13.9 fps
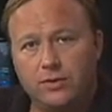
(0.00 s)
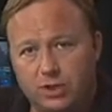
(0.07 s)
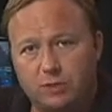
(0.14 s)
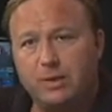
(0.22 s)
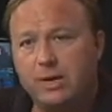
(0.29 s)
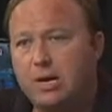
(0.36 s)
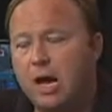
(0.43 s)
This
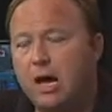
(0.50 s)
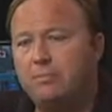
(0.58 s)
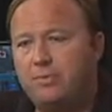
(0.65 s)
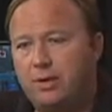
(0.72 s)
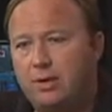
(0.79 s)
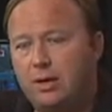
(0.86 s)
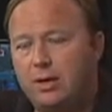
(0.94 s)
has
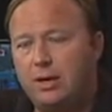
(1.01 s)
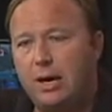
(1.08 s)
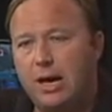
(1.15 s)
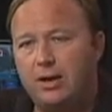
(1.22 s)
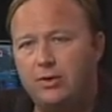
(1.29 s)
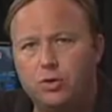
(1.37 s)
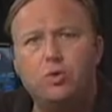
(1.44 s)
become the
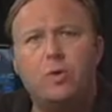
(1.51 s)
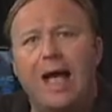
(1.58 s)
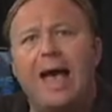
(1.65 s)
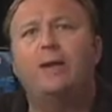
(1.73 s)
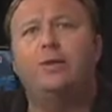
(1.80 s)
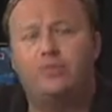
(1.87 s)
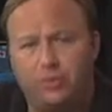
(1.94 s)
new
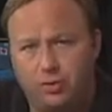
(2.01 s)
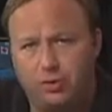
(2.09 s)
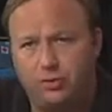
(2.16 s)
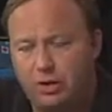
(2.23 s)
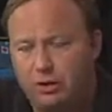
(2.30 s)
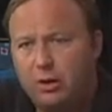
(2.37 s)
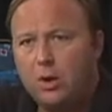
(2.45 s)

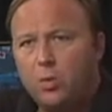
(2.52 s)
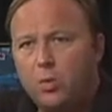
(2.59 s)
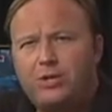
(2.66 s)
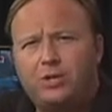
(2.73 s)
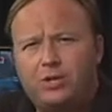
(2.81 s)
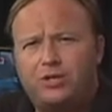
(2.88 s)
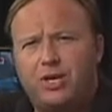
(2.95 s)
attitude that
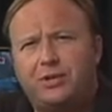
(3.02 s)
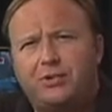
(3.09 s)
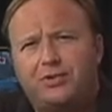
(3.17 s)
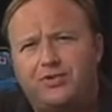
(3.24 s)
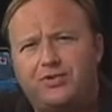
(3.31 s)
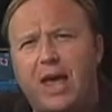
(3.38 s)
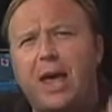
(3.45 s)
we just
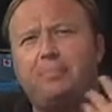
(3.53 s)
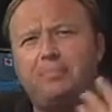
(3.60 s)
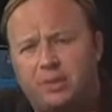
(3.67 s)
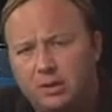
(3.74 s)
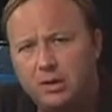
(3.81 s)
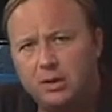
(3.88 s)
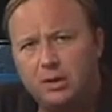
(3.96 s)

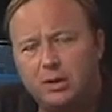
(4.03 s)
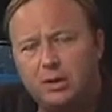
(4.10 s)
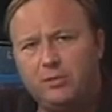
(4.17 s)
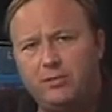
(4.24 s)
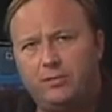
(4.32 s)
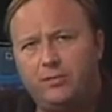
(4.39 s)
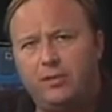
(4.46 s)
accept
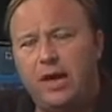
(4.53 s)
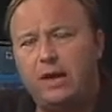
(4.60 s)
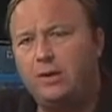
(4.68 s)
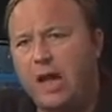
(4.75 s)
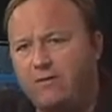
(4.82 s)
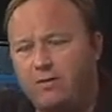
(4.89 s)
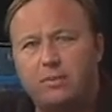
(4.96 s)

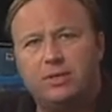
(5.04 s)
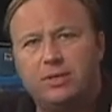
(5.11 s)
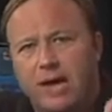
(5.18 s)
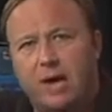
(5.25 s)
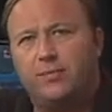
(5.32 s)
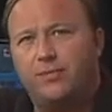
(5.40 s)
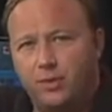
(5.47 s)
that
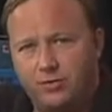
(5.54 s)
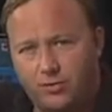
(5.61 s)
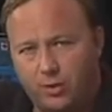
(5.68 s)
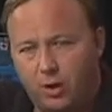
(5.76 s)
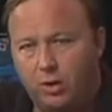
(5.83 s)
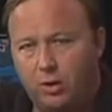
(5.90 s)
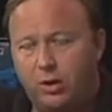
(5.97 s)
government's out of
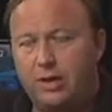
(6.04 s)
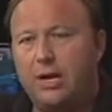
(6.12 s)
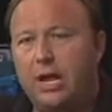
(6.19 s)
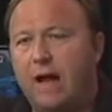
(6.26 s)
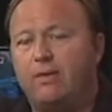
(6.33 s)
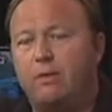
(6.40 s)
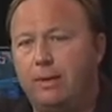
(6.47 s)
control
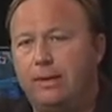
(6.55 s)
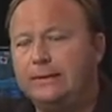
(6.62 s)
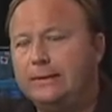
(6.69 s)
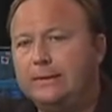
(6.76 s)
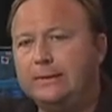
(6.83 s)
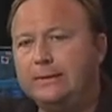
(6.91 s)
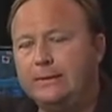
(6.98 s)
and
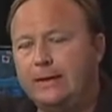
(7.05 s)
government